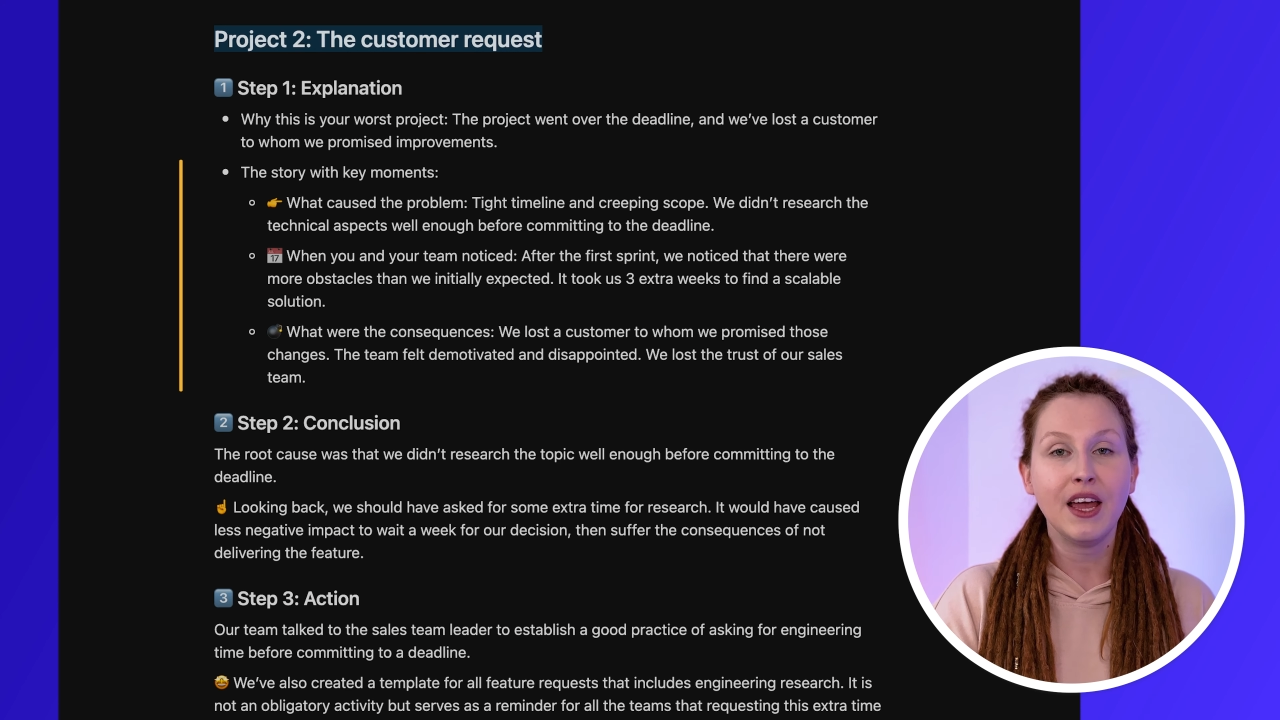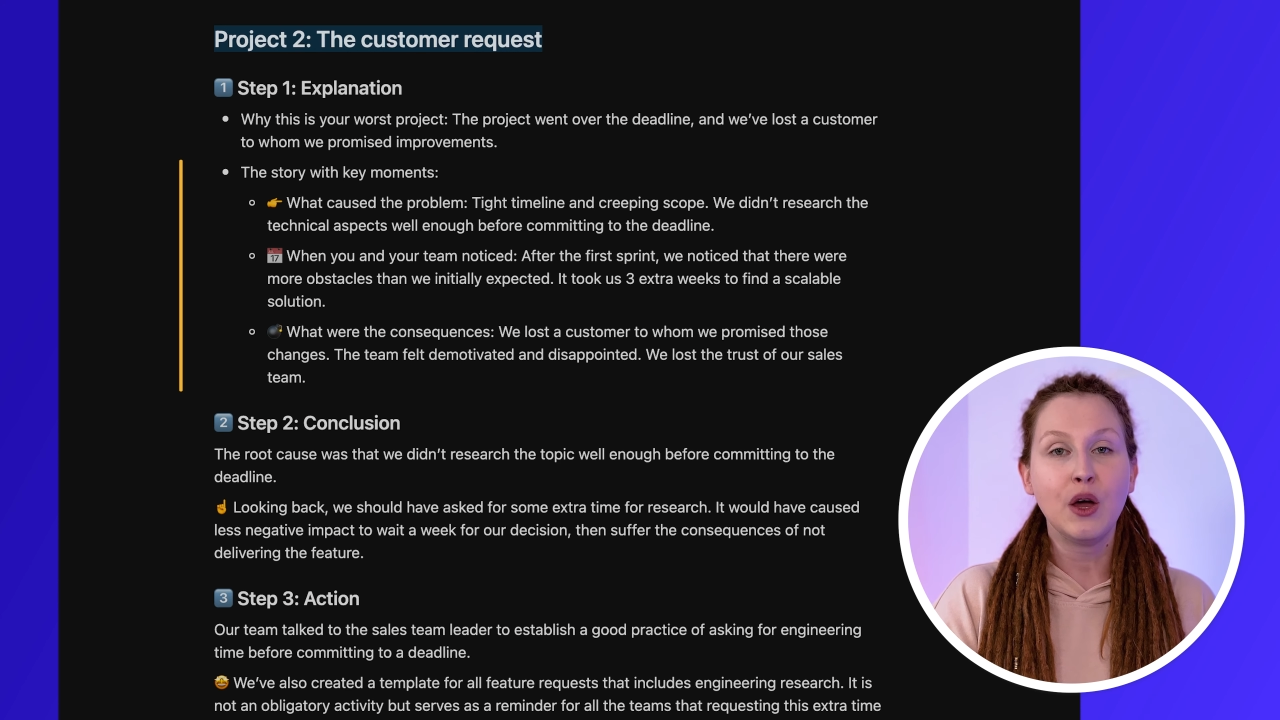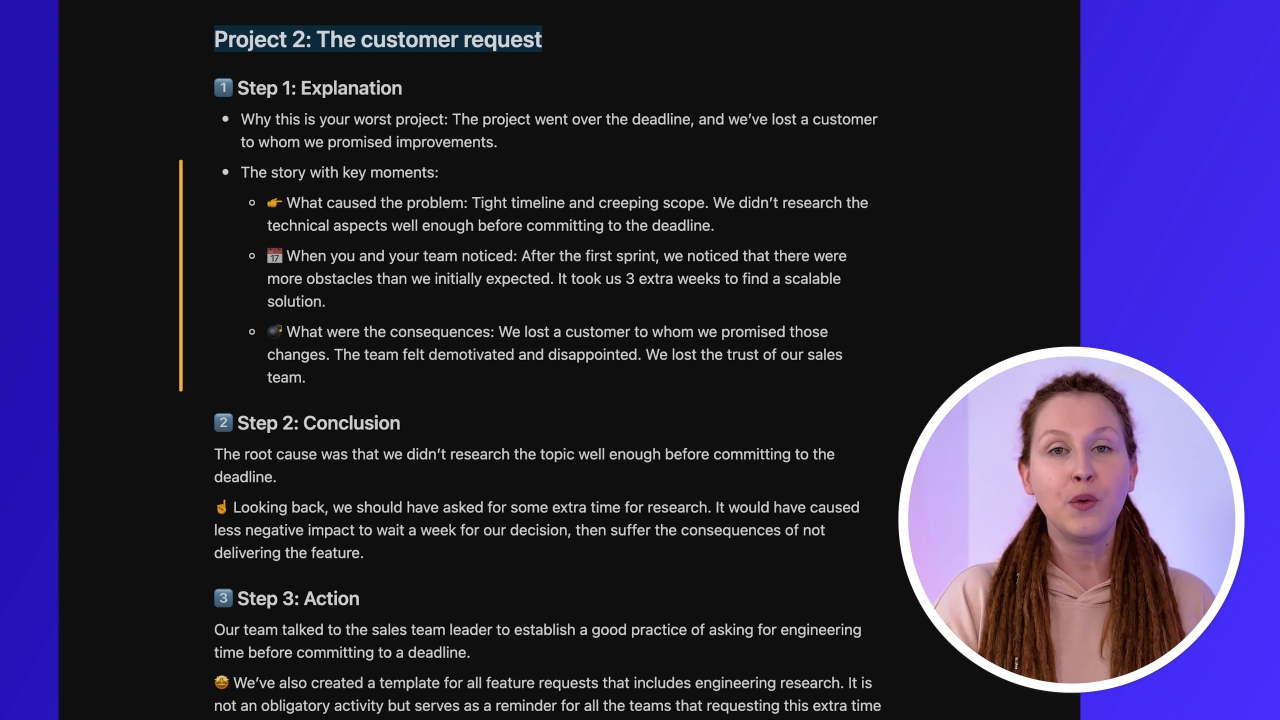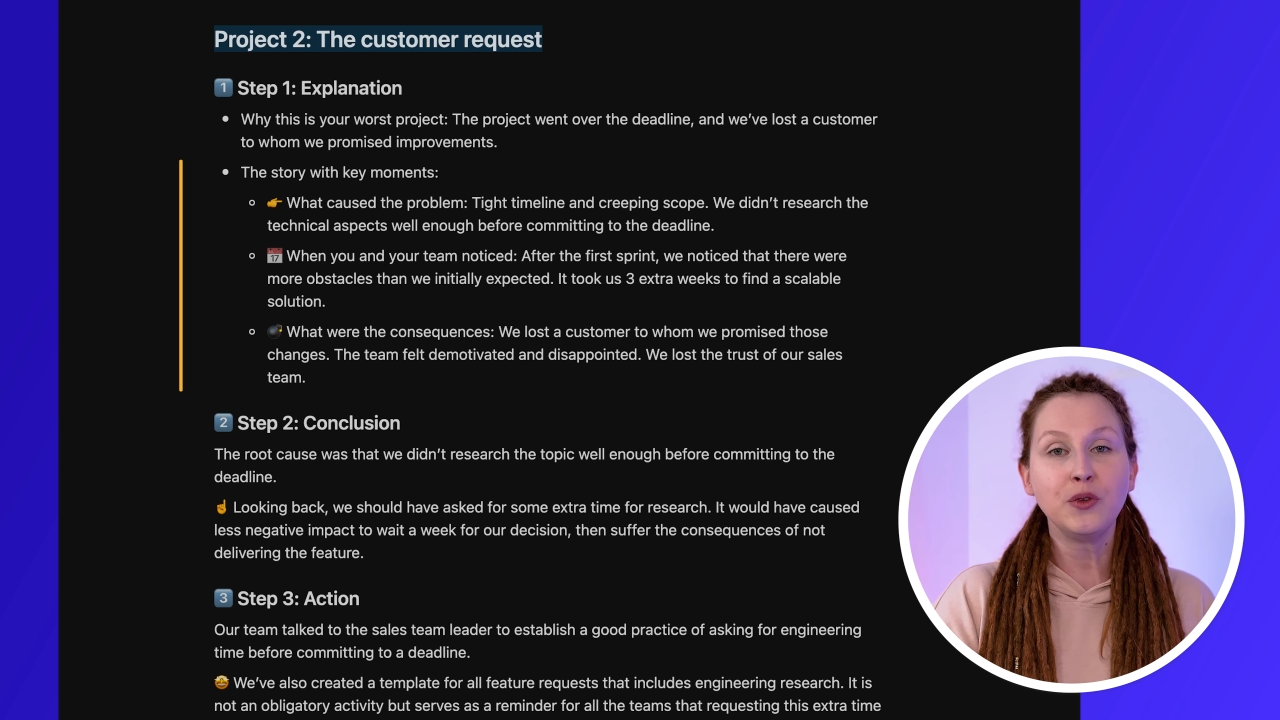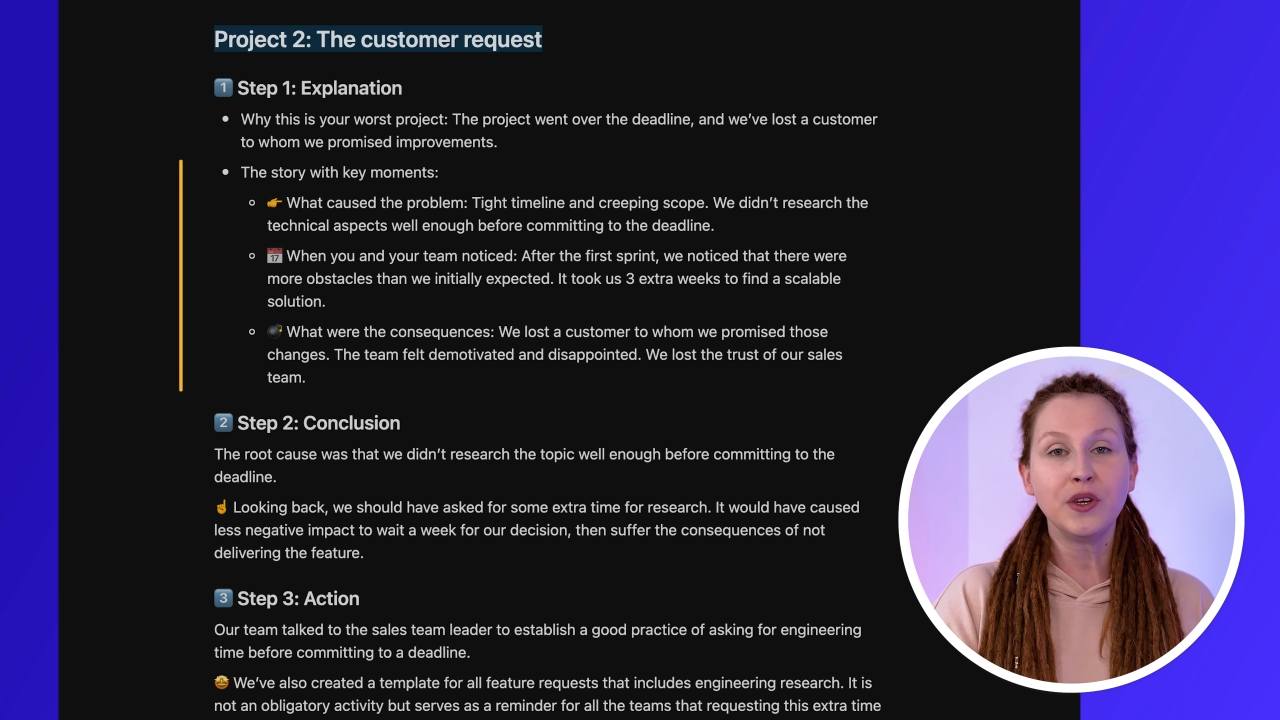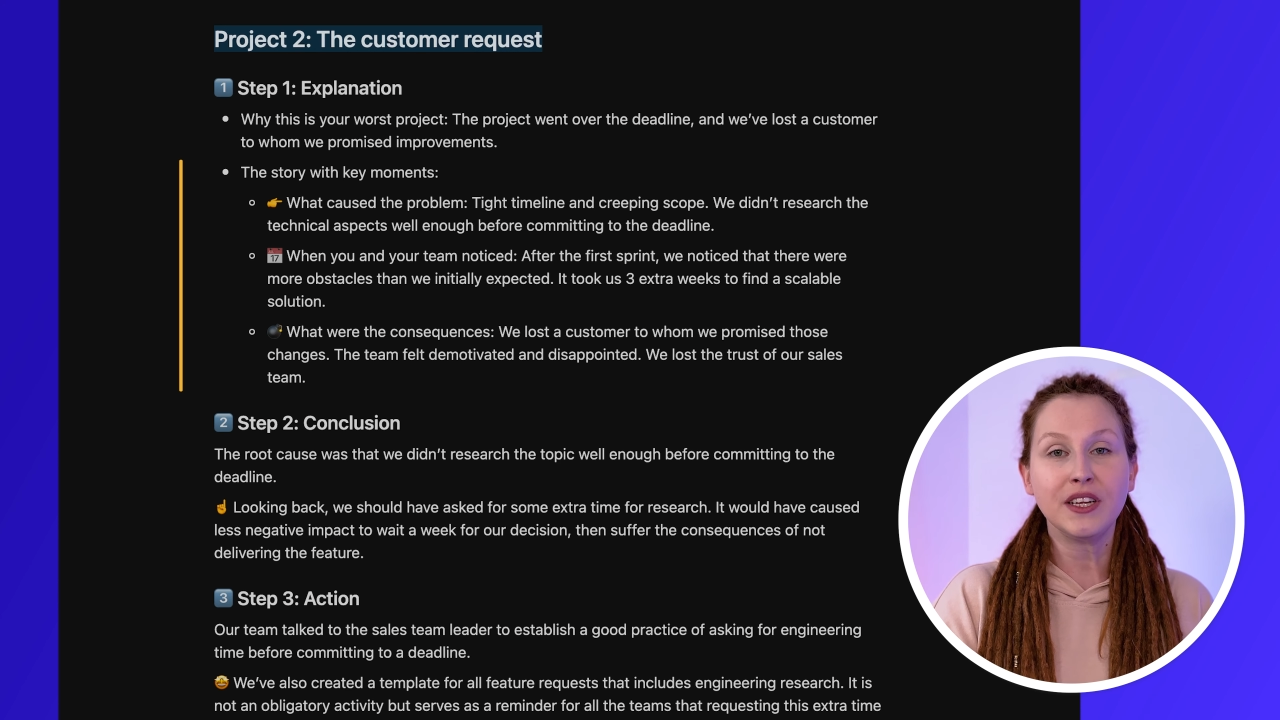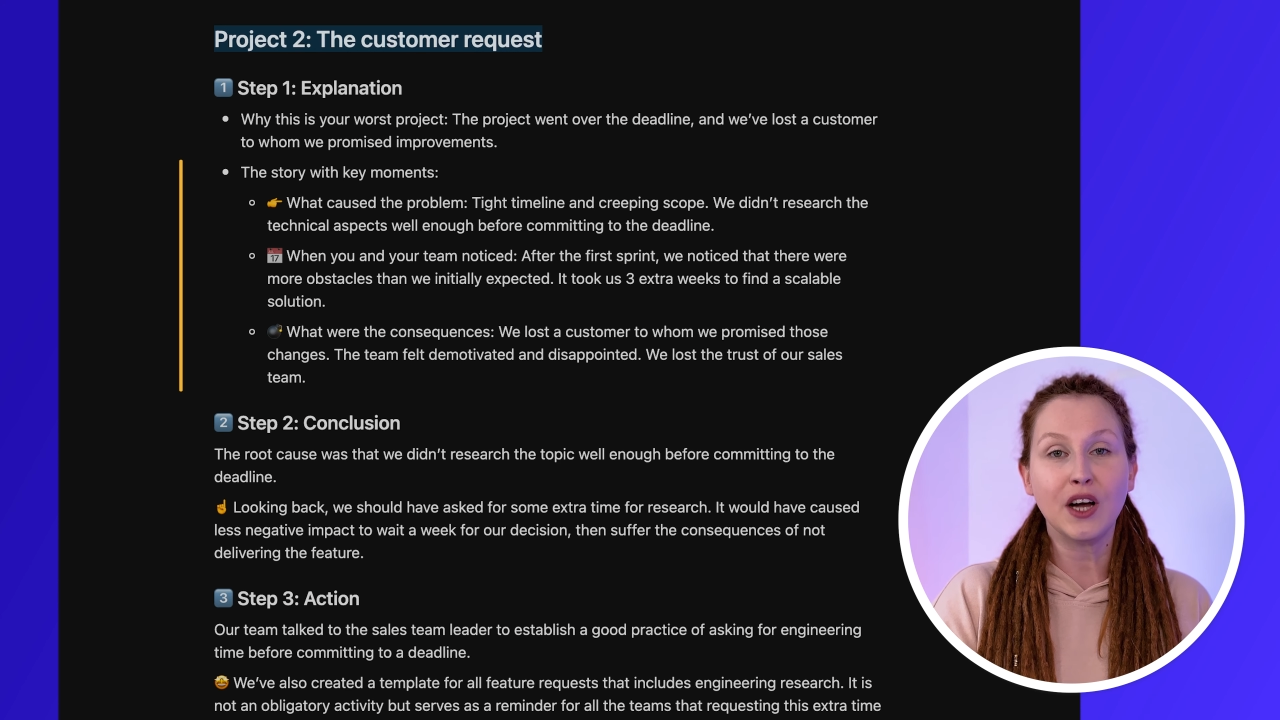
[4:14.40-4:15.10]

What were the